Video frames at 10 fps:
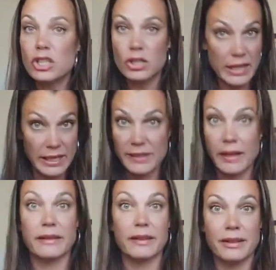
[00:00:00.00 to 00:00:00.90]
It
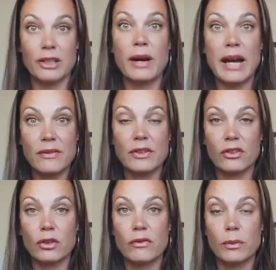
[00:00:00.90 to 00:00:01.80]
doesn't. You have to
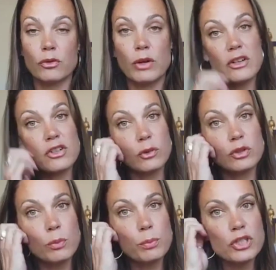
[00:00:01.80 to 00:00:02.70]
start from scratch. So
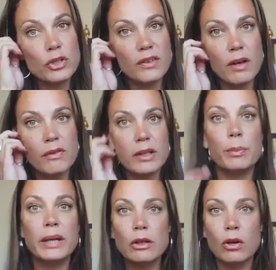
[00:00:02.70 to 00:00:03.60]
don't put yourself in a
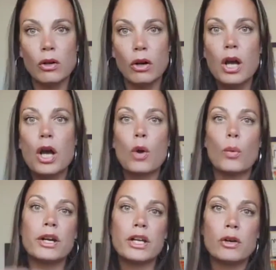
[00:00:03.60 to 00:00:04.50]
pickle
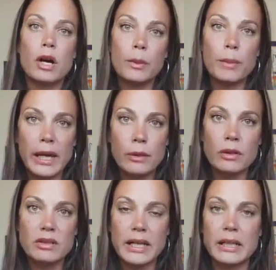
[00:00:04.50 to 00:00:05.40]
where you're on a payroll
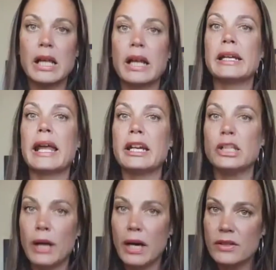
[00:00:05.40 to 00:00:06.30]
deadline and you
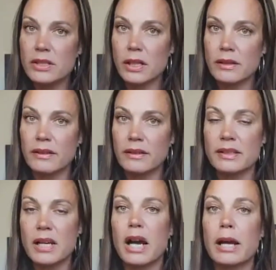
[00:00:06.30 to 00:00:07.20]
haven't done this in
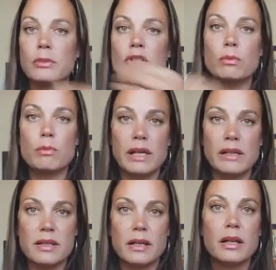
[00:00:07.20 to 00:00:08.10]
time to
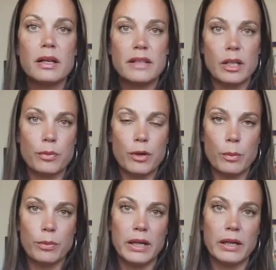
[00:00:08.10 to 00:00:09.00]
meet the
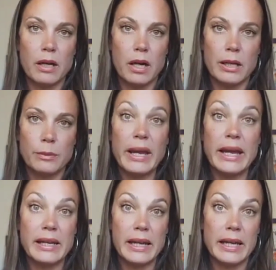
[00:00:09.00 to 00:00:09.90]
appropriate
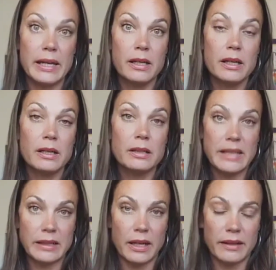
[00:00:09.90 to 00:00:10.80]
payday
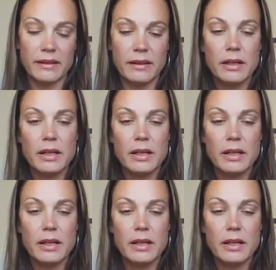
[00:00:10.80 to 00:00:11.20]
deadlines.